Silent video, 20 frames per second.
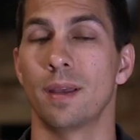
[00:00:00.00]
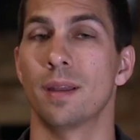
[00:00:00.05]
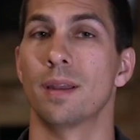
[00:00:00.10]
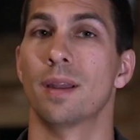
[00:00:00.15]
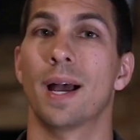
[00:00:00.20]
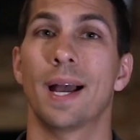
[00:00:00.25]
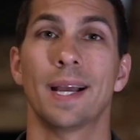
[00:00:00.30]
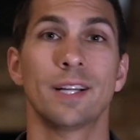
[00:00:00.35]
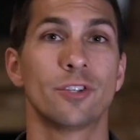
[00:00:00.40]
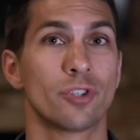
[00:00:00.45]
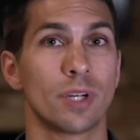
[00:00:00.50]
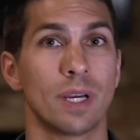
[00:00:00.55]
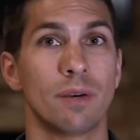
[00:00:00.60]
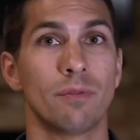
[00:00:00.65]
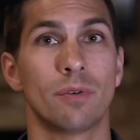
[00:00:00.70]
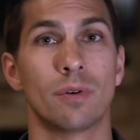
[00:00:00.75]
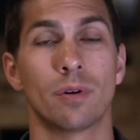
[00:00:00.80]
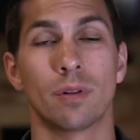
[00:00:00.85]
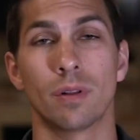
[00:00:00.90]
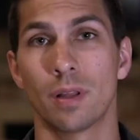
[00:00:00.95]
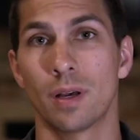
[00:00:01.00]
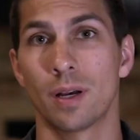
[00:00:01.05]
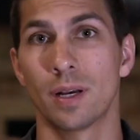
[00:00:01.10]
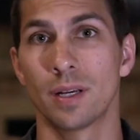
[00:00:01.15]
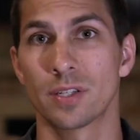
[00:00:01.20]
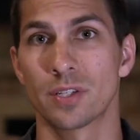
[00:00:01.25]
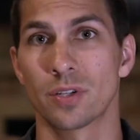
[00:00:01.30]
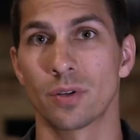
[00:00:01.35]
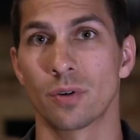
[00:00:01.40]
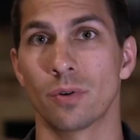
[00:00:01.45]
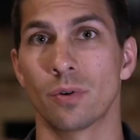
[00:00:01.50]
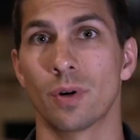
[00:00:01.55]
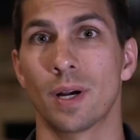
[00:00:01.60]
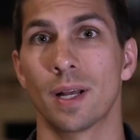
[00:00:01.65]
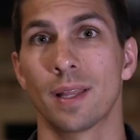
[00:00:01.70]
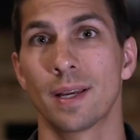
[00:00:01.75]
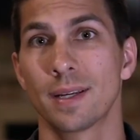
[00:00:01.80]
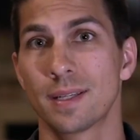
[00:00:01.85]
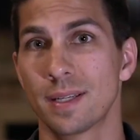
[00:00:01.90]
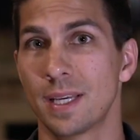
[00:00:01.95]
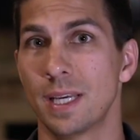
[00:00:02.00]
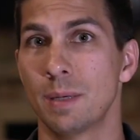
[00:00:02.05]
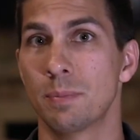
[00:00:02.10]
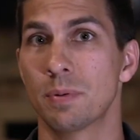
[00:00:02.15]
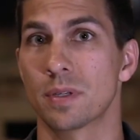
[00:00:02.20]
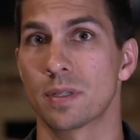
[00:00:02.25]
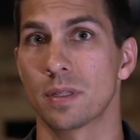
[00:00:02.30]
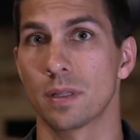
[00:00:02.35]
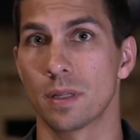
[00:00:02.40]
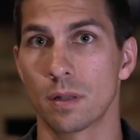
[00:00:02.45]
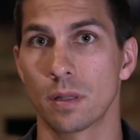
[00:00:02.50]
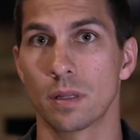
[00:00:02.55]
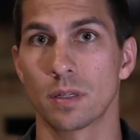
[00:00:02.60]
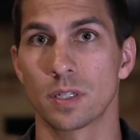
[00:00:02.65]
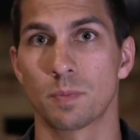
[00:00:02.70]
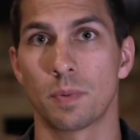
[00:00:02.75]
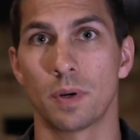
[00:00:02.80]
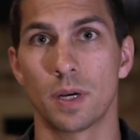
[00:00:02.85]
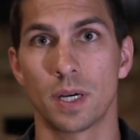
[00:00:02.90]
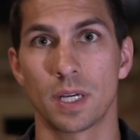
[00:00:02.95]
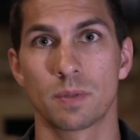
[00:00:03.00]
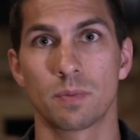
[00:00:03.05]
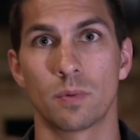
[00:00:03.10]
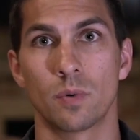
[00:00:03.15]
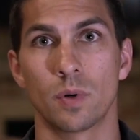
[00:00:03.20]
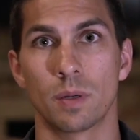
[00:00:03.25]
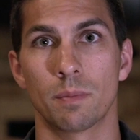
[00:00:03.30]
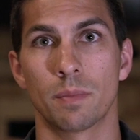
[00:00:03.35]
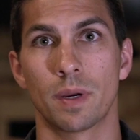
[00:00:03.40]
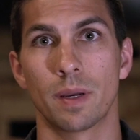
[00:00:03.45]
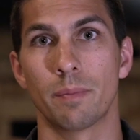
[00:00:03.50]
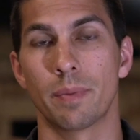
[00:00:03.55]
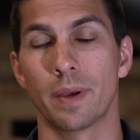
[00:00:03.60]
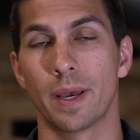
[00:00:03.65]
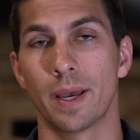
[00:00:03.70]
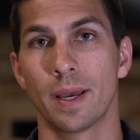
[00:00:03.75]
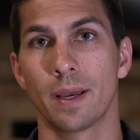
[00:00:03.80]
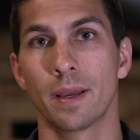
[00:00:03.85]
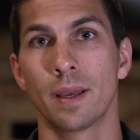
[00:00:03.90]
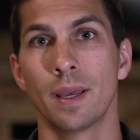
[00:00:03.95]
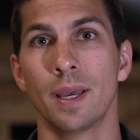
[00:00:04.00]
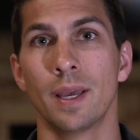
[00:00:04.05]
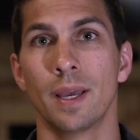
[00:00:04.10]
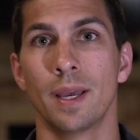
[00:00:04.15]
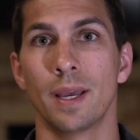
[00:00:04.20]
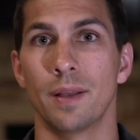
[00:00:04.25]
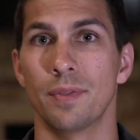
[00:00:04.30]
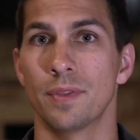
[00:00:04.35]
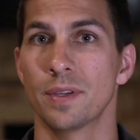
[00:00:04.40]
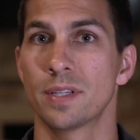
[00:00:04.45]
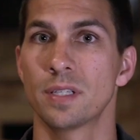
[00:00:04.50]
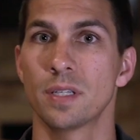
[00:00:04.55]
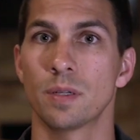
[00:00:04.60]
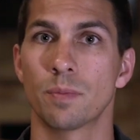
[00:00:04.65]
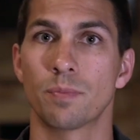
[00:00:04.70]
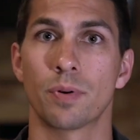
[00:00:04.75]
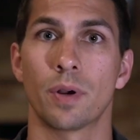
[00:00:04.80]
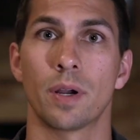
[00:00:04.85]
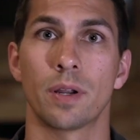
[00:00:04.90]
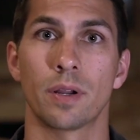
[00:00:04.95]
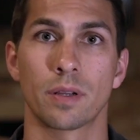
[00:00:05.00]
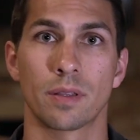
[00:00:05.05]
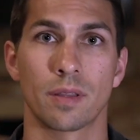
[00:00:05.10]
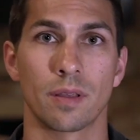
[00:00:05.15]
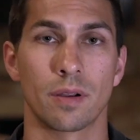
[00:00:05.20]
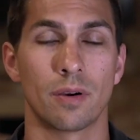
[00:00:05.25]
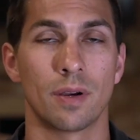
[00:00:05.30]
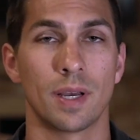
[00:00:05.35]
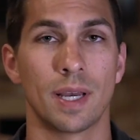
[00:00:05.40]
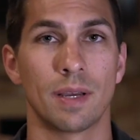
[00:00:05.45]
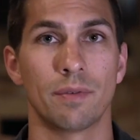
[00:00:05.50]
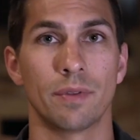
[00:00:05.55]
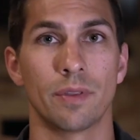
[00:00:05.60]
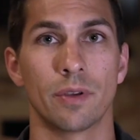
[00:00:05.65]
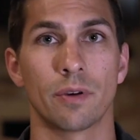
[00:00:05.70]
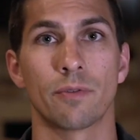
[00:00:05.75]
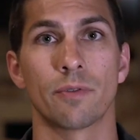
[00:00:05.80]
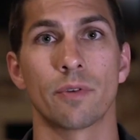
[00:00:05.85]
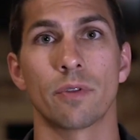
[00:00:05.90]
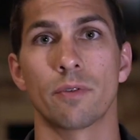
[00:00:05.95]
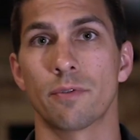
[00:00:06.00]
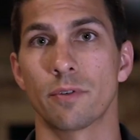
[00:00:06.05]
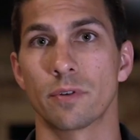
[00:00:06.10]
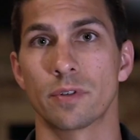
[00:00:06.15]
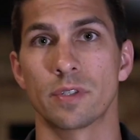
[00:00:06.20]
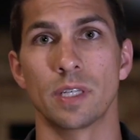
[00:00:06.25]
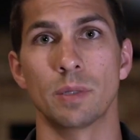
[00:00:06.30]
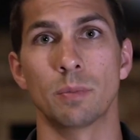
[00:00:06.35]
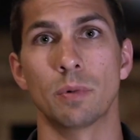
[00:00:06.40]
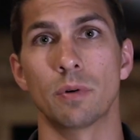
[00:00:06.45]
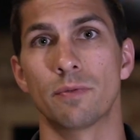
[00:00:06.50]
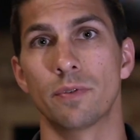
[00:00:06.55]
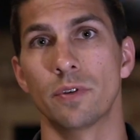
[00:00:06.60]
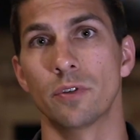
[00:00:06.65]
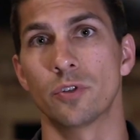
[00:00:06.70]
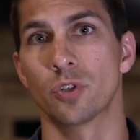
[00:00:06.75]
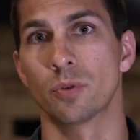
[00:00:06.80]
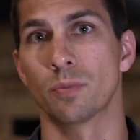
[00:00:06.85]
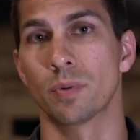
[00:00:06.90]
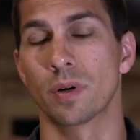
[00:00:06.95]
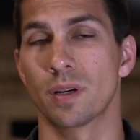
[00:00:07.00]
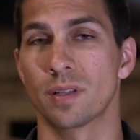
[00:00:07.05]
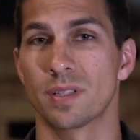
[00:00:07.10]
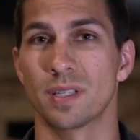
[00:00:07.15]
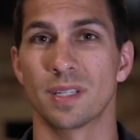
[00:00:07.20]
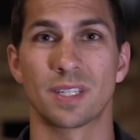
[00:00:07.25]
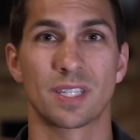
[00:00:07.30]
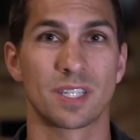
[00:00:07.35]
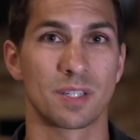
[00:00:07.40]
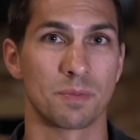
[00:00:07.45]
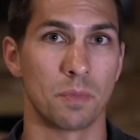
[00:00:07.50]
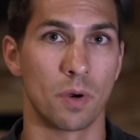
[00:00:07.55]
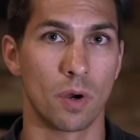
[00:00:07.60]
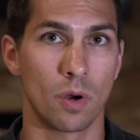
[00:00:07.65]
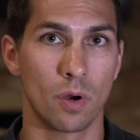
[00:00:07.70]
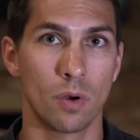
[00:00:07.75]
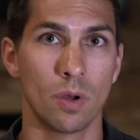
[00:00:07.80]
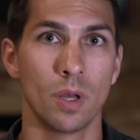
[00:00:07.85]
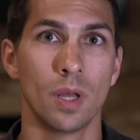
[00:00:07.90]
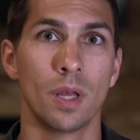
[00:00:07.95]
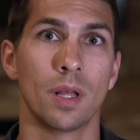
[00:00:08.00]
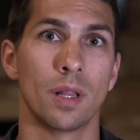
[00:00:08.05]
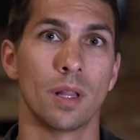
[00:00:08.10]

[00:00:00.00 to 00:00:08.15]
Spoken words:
And I travel a lot, so I like to keep as little as possible in my bag, and this is a product that I'll have in there for the foreseeable future because it's small,